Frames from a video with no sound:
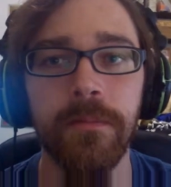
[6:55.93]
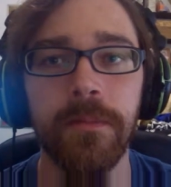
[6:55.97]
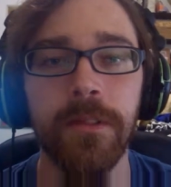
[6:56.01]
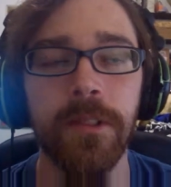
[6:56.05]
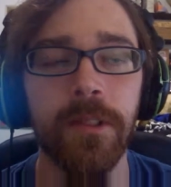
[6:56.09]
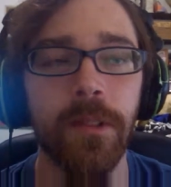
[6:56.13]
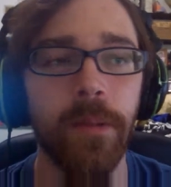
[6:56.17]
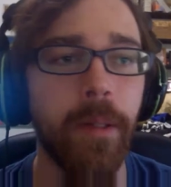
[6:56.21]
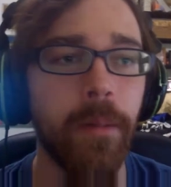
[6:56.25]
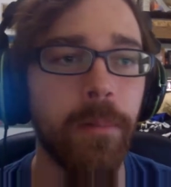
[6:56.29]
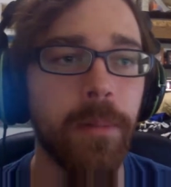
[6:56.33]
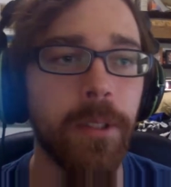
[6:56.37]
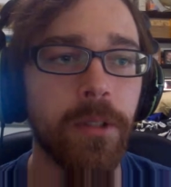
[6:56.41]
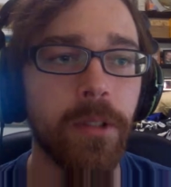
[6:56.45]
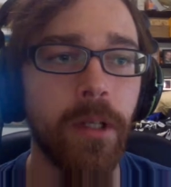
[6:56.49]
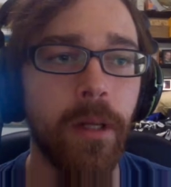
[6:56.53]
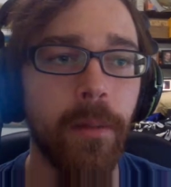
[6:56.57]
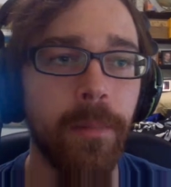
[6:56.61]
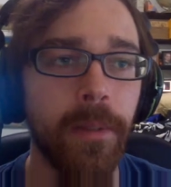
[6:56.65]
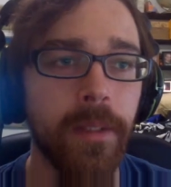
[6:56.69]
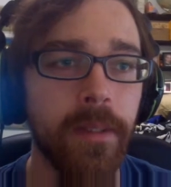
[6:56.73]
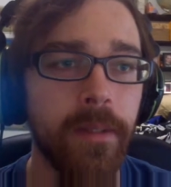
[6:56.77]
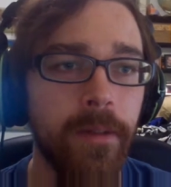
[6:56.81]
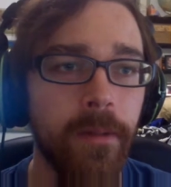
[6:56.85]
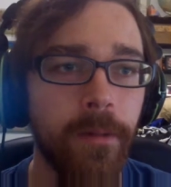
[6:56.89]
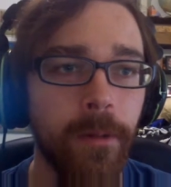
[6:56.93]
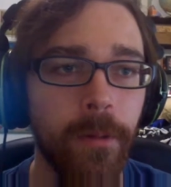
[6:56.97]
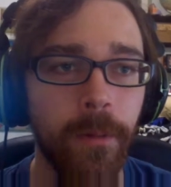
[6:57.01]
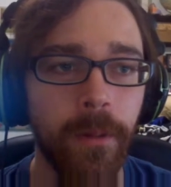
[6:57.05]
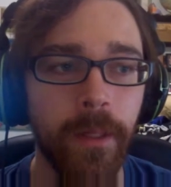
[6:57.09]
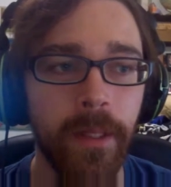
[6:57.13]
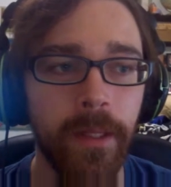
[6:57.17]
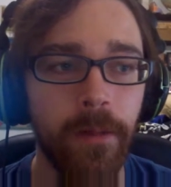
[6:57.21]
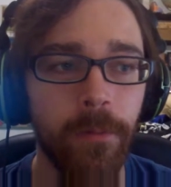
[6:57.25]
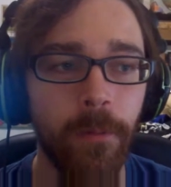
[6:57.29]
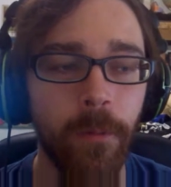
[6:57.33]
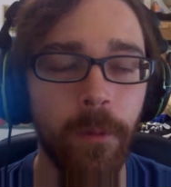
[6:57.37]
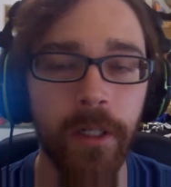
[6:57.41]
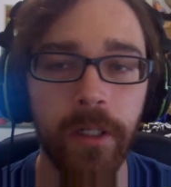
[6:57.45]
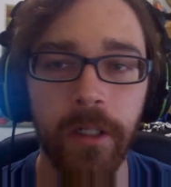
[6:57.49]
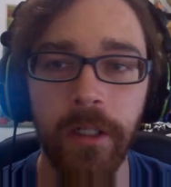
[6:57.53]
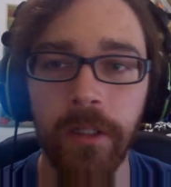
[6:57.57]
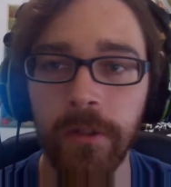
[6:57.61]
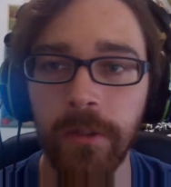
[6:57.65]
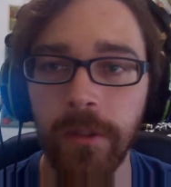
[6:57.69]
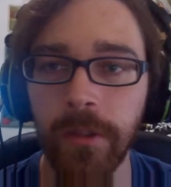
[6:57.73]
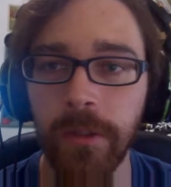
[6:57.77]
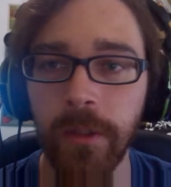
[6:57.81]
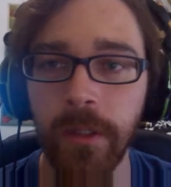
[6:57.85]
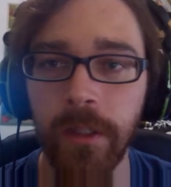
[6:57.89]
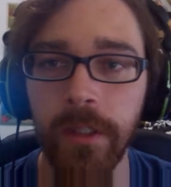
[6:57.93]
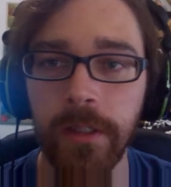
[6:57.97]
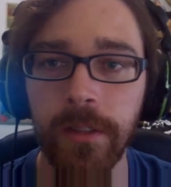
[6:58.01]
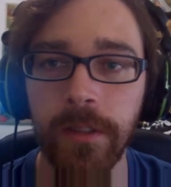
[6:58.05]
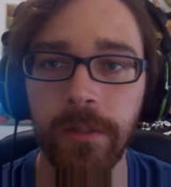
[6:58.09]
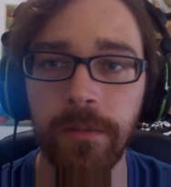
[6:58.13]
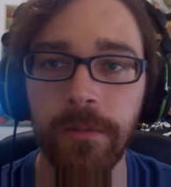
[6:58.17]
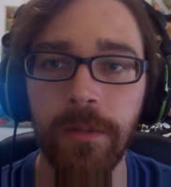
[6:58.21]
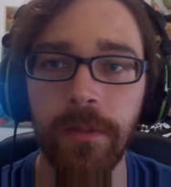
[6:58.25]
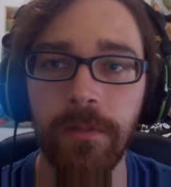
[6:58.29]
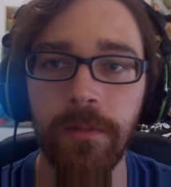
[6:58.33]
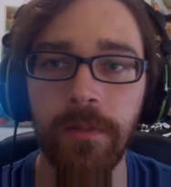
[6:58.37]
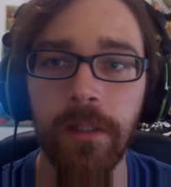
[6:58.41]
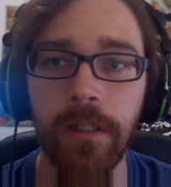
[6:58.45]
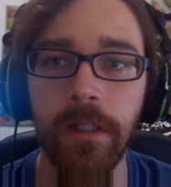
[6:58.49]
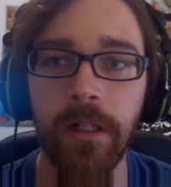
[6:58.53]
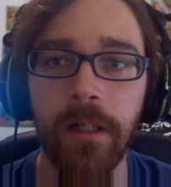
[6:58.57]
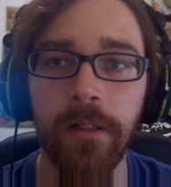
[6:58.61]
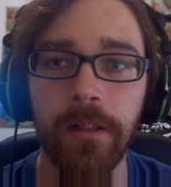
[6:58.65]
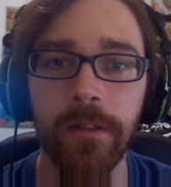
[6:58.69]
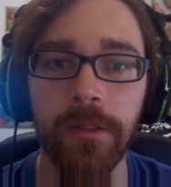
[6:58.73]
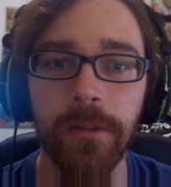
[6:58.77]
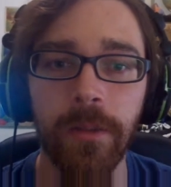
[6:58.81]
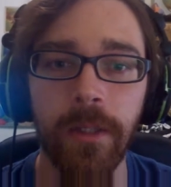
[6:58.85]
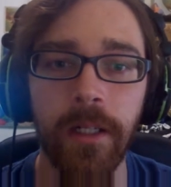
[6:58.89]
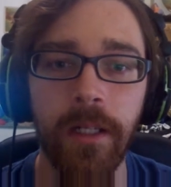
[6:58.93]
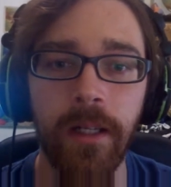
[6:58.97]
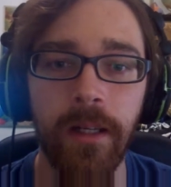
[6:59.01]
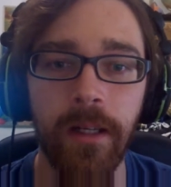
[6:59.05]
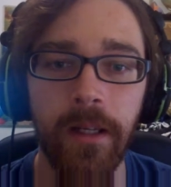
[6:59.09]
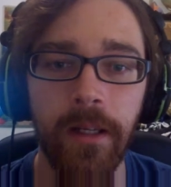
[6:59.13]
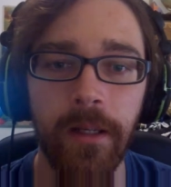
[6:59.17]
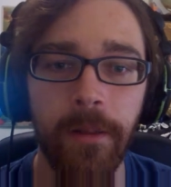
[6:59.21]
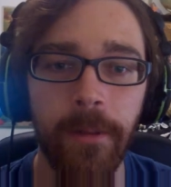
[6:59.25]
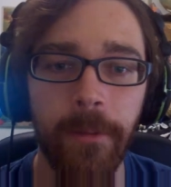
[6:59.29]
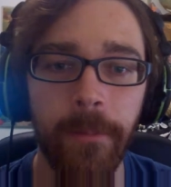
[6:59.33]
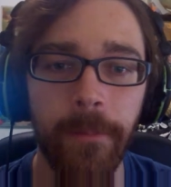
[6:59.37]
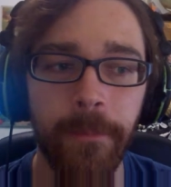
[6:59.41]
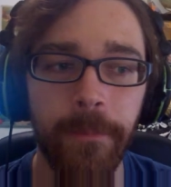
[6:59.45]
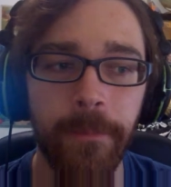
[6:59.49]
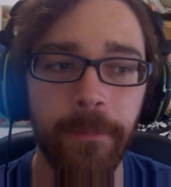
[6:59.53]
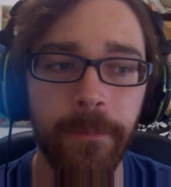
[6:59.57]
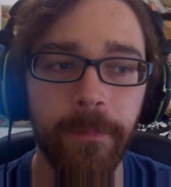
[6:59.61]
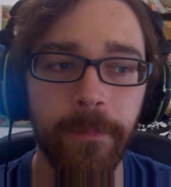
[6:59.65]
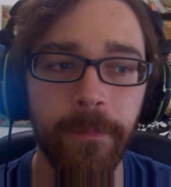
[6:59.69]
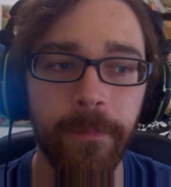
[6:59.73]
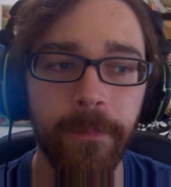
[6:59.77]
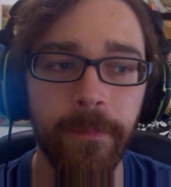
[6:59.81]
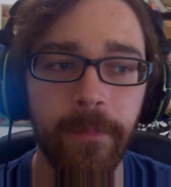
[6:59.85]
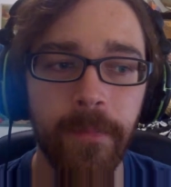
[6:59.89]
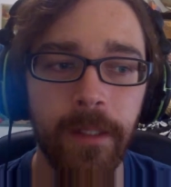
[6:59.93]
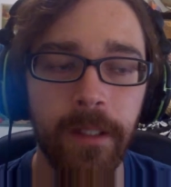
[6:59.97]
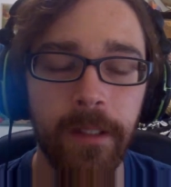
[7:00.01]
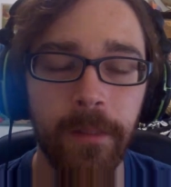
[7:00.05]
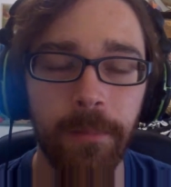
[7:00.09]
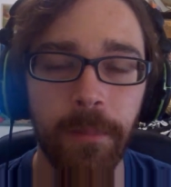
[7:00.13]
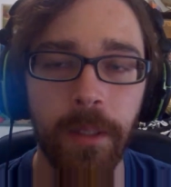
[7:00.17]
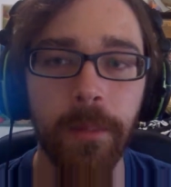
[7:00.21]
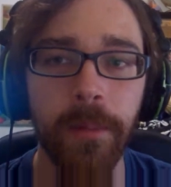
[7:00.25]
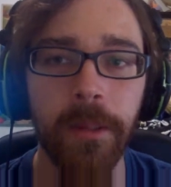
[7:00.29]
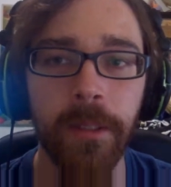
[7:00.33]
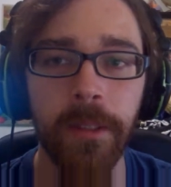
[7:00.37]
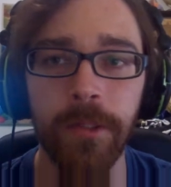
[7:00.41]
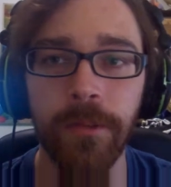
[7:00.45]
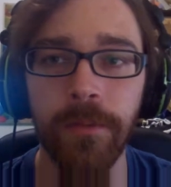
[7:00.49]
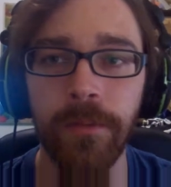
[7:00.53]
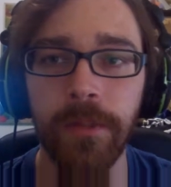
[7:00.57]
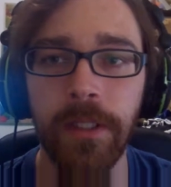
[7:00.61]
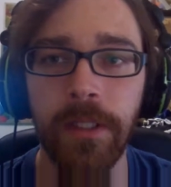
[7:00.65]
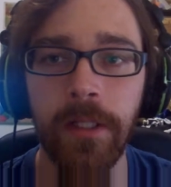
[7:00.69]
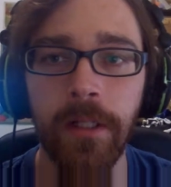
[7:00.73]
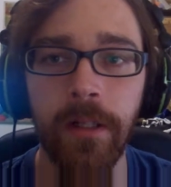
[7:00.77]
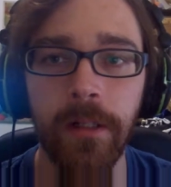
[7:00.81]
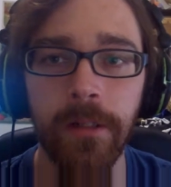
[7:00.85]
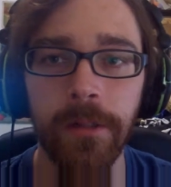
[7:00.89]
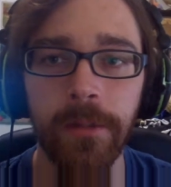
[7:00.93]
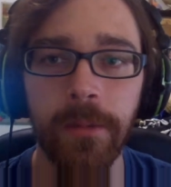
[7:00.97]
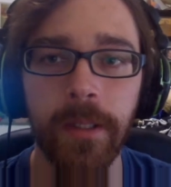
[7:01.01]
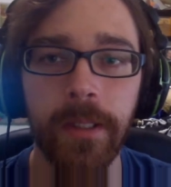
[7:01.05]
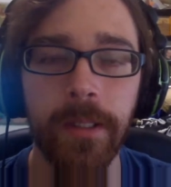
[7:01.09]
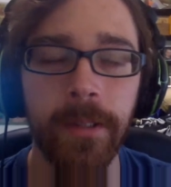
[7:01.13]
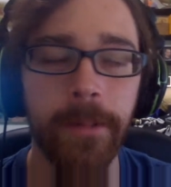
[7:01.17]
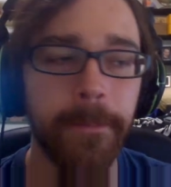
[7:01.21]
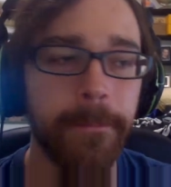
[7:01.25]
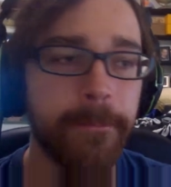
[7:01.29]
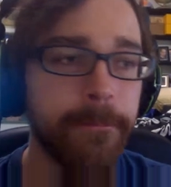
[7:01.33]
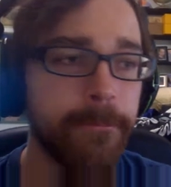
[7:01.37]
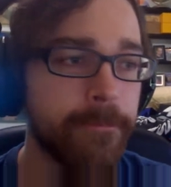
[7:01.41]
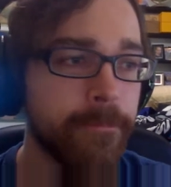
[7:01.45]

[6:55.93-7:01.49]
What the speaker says: So I'd be dropping, like $100 to $150 right now, probably $150 right now.